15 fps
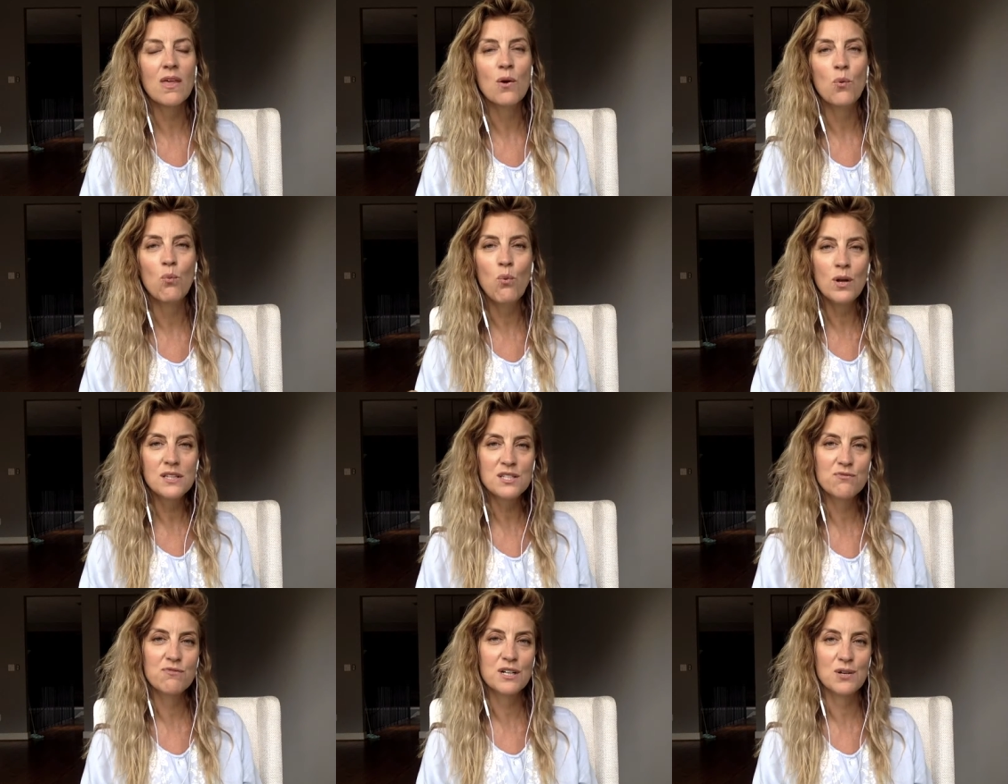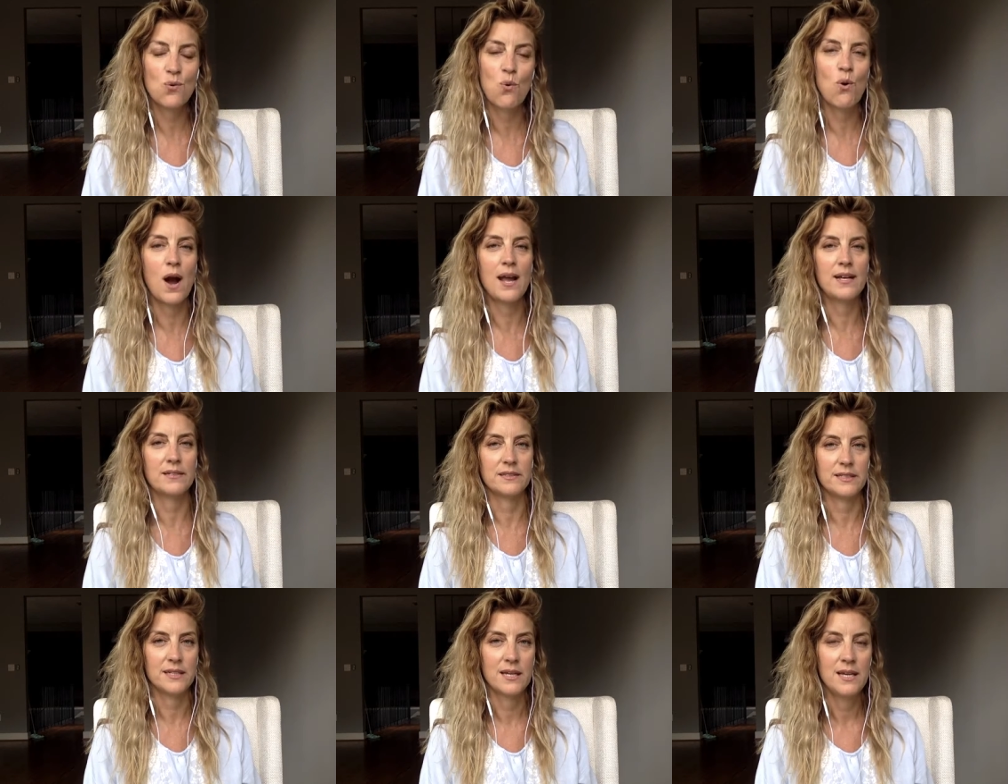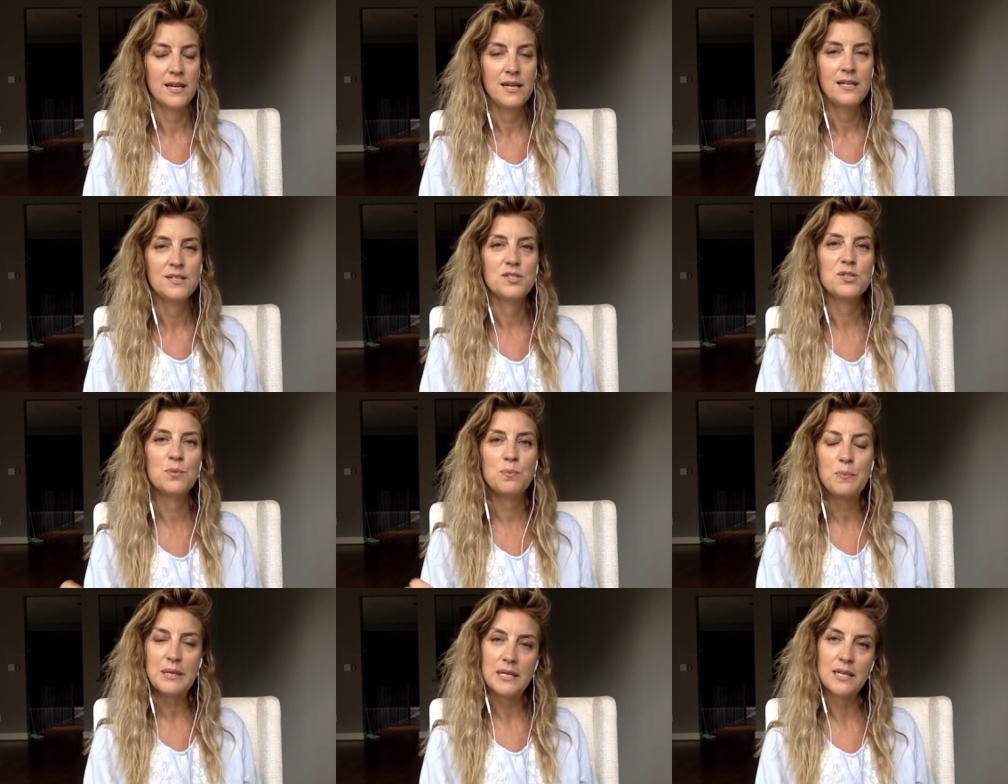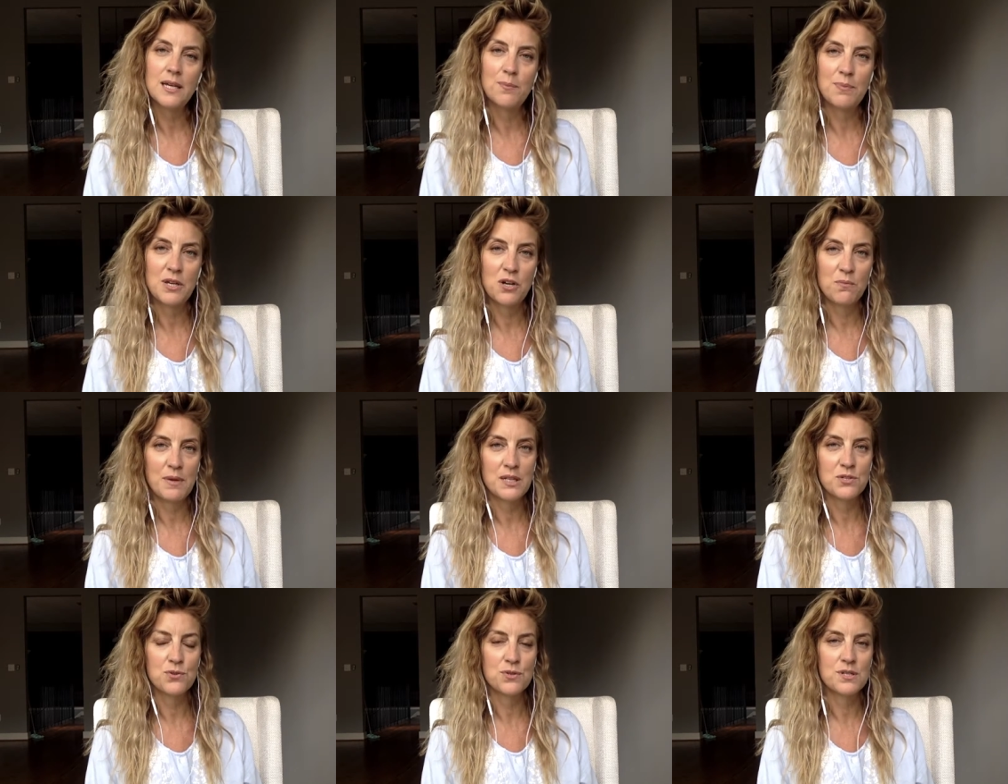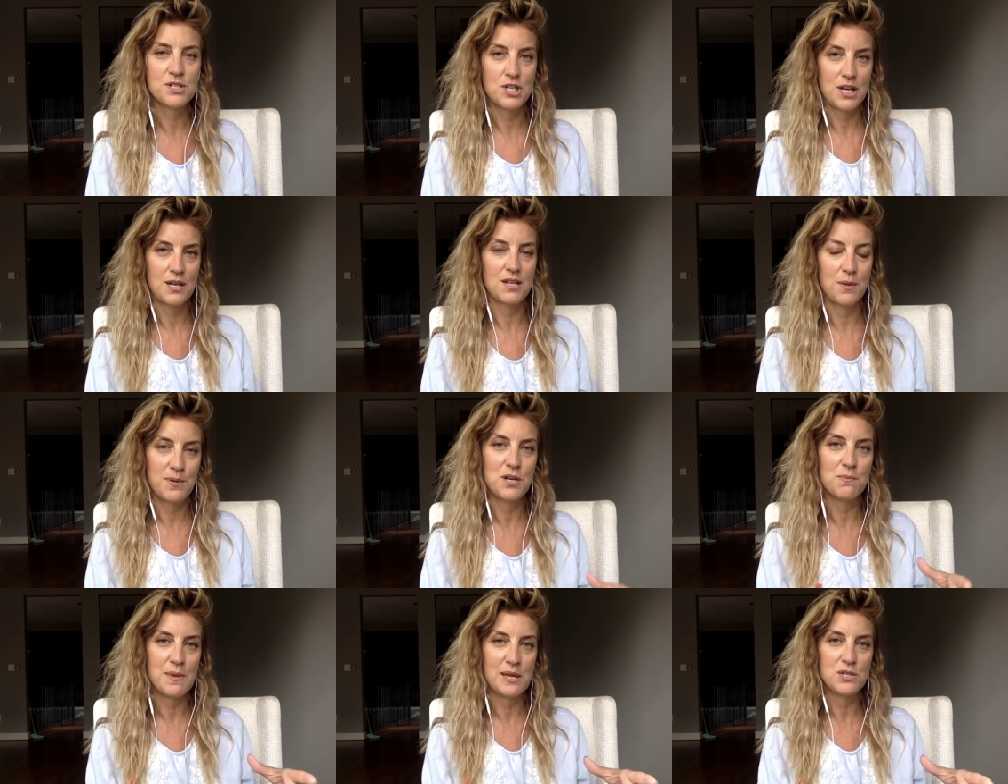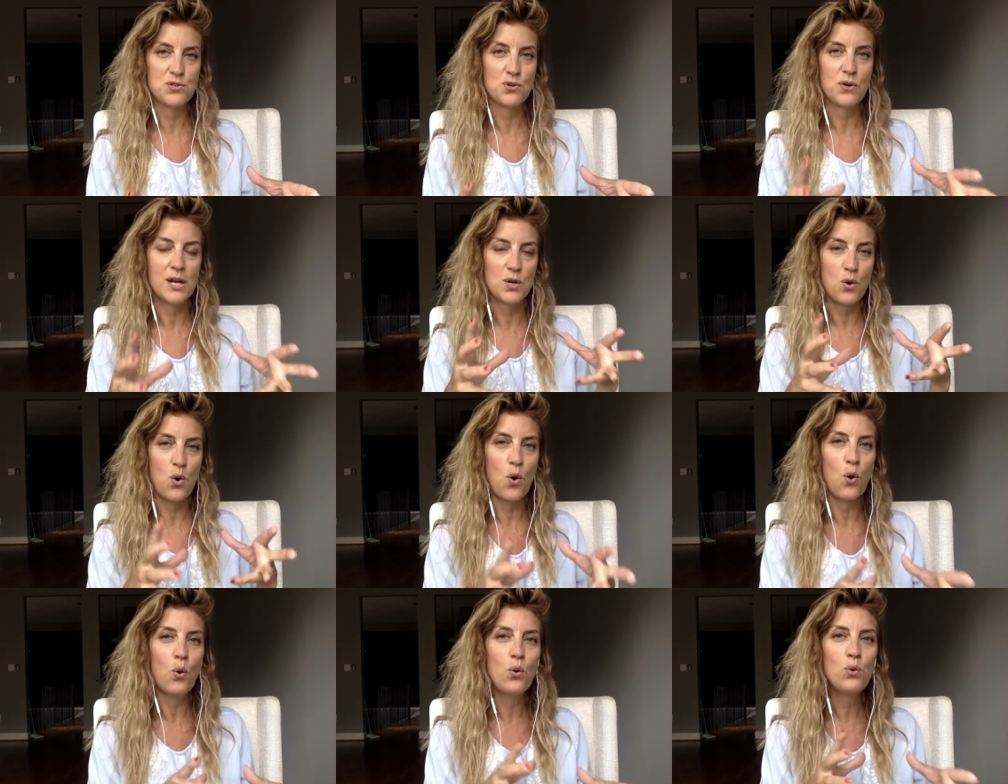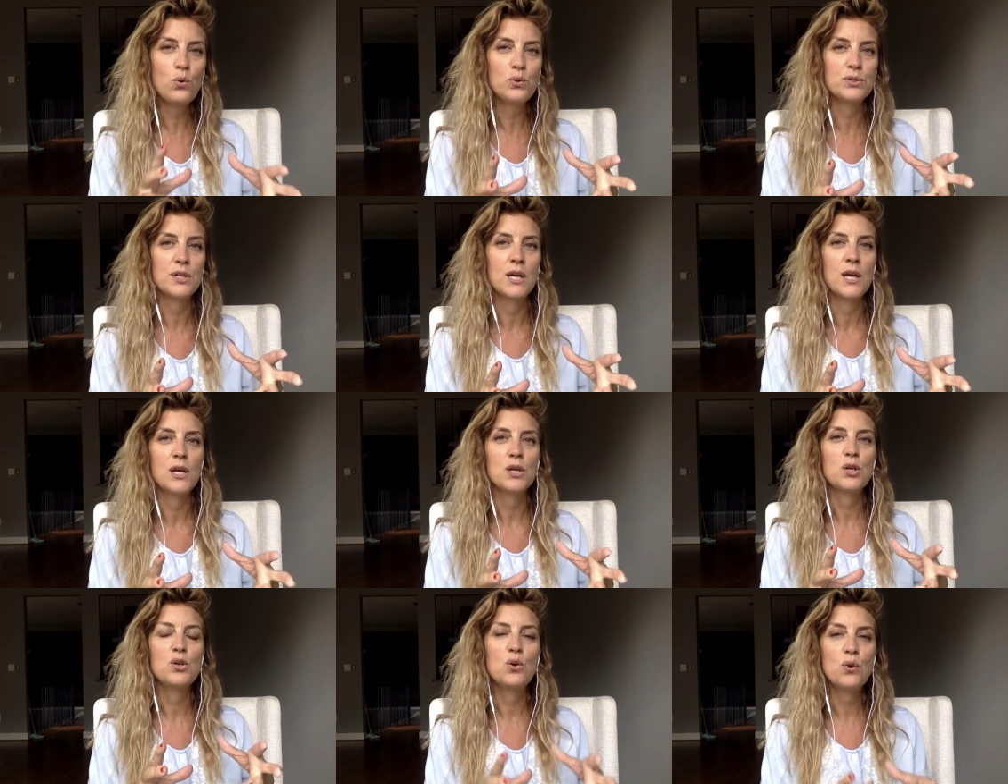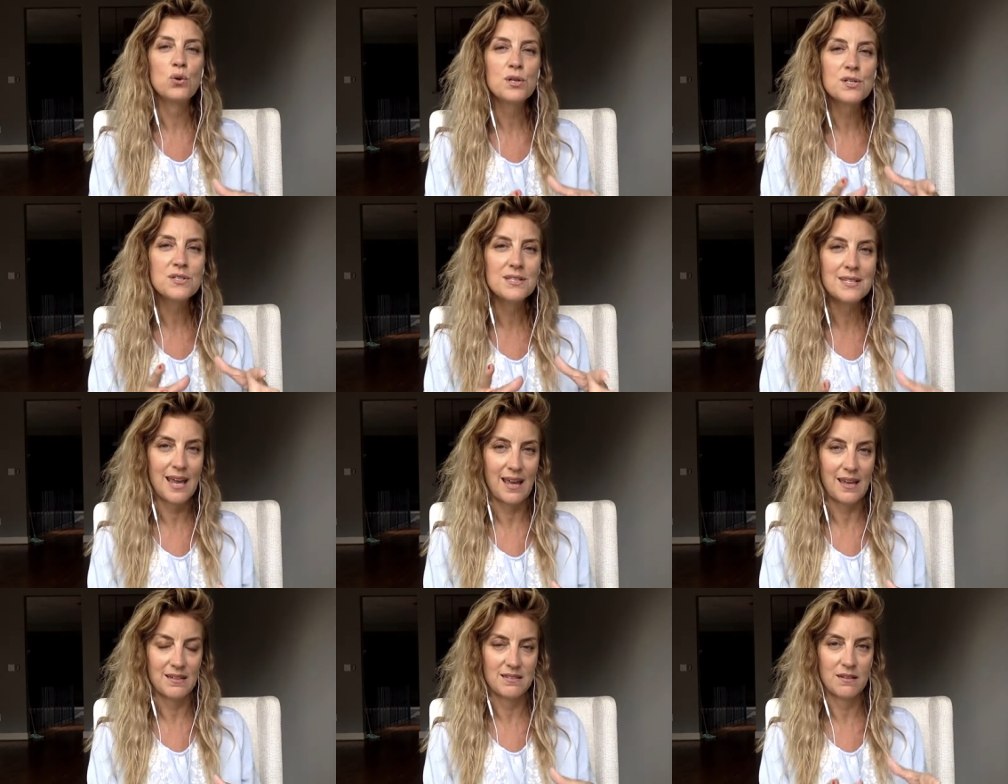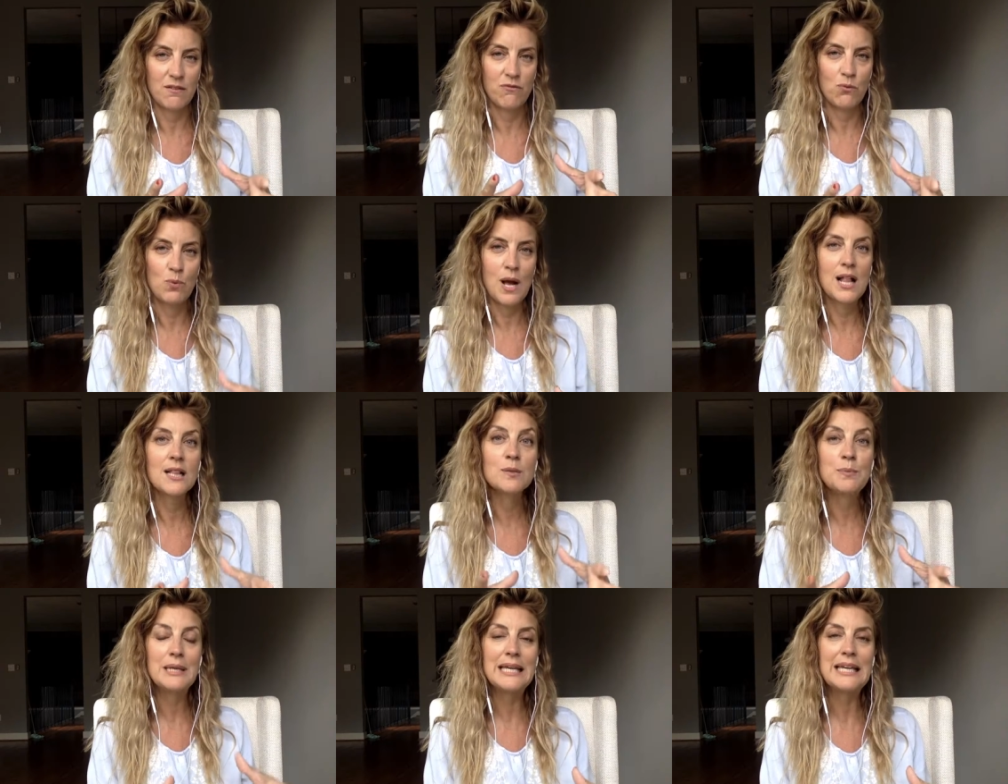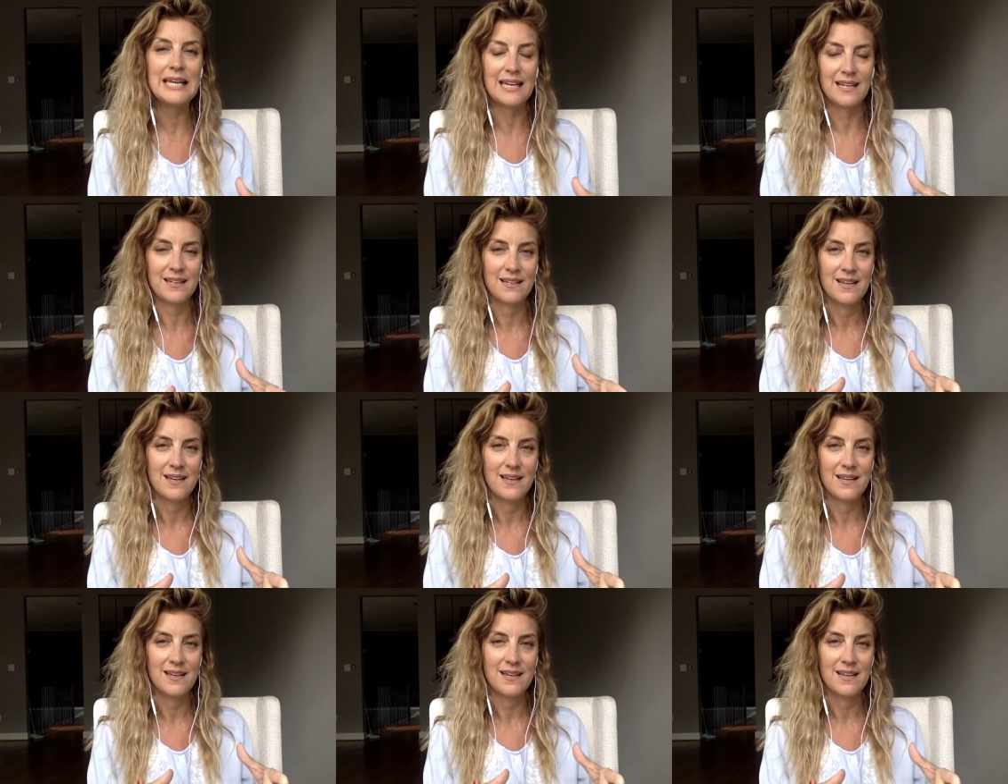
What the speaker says: what's required to be a peer mentor and hold your state of well-being